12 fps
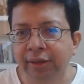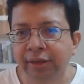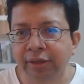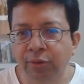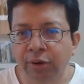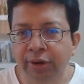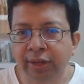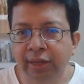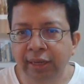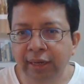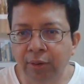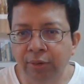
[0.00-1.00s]
is what
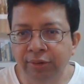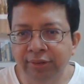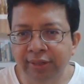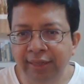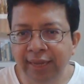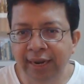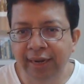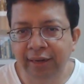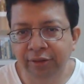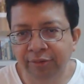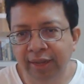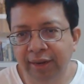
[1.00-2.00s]
really counts in the end,
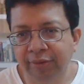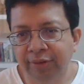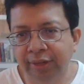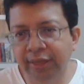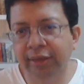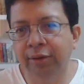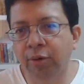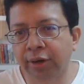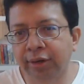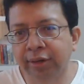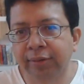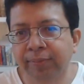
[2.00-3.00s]
is where everything
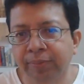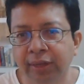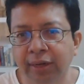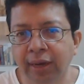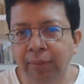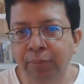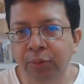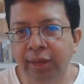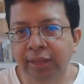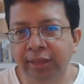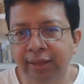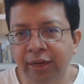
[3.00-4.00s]
got clubbed
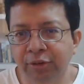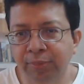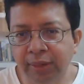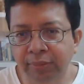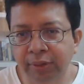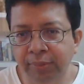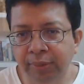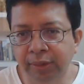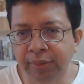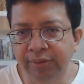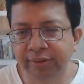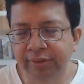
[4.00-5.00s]
together, and that's become the
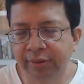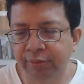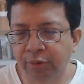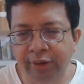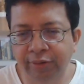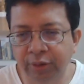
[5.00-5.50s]
big business in whatever